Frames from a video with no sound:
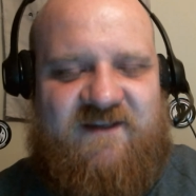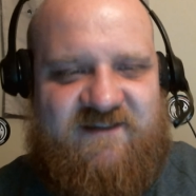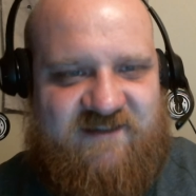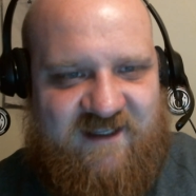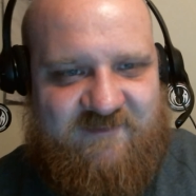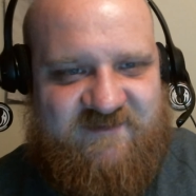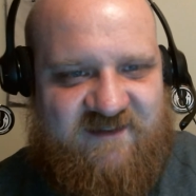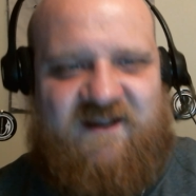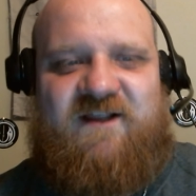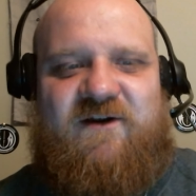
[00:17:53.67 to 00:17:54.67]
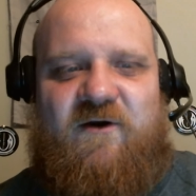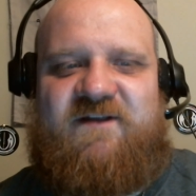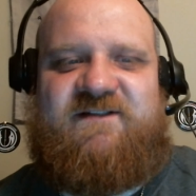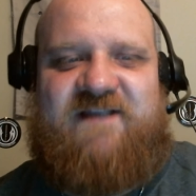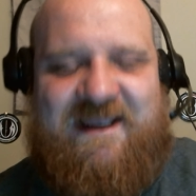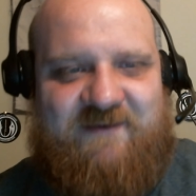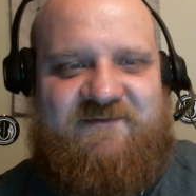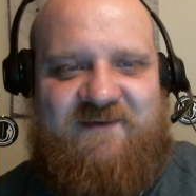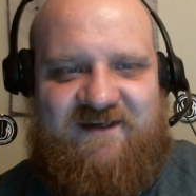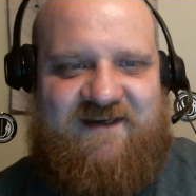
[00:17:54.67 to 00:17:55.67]
these claims and yelling all this came up
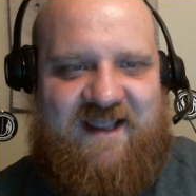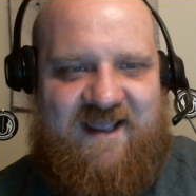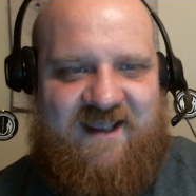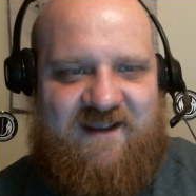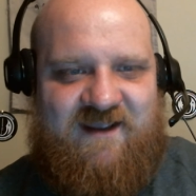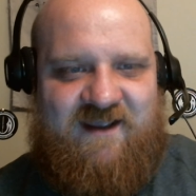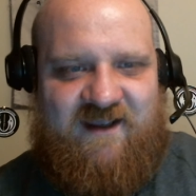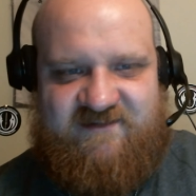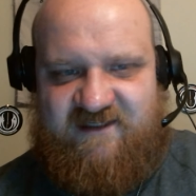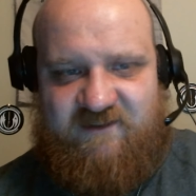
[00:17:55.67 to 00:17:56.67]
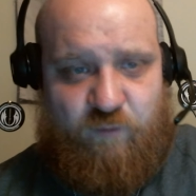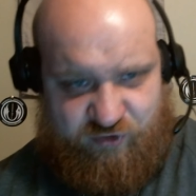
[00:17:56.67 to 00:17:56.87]
to me today and said,